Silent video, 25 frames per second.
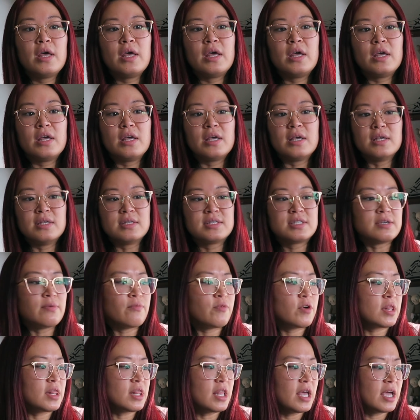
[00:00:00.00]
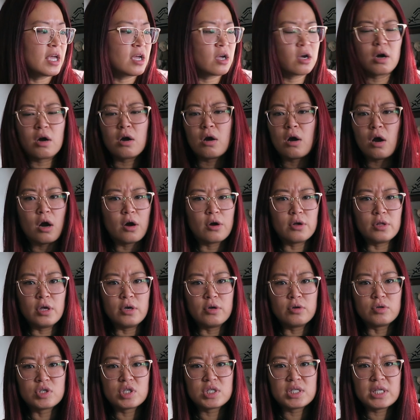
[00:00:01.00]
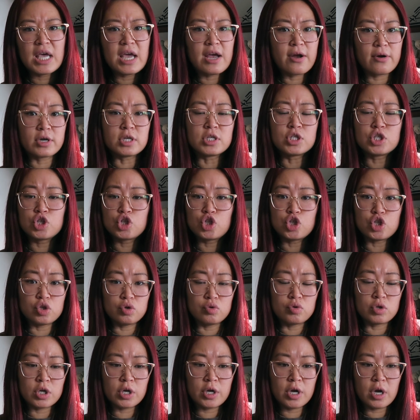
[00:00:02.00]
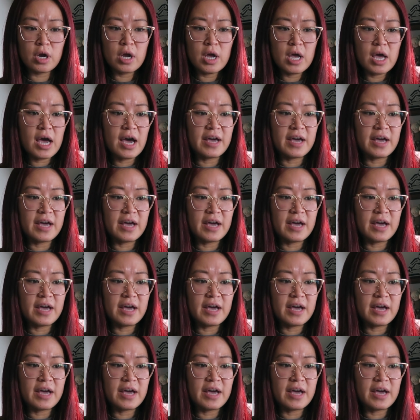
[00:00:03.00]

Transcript: is someone like Carlos Harris Jr.